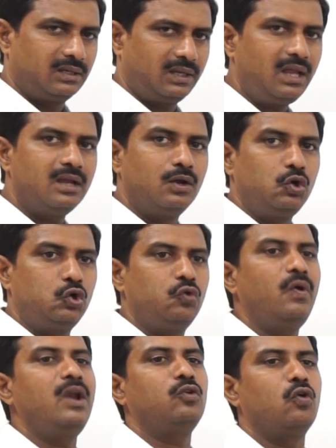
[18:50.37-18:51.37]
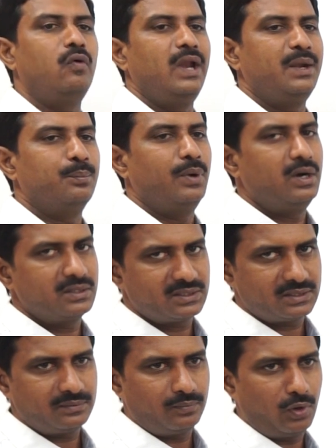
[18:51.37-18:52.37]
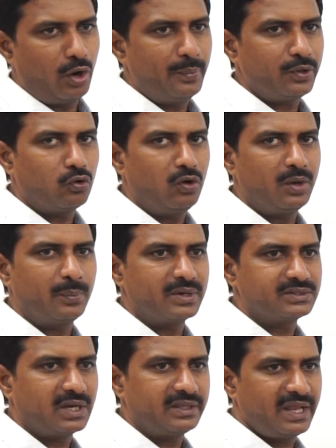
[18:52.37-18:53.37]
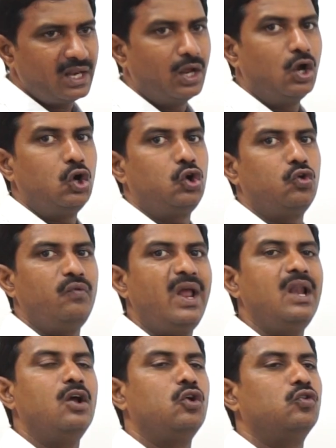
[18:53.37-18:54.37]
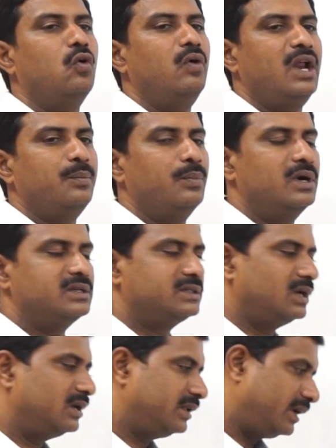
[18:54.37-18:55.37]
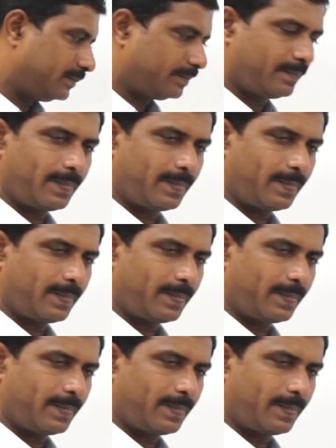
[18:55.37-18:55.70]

Okay, 12 covalent bonds. How many covalent bonds are there? 12 covalent bonds are there.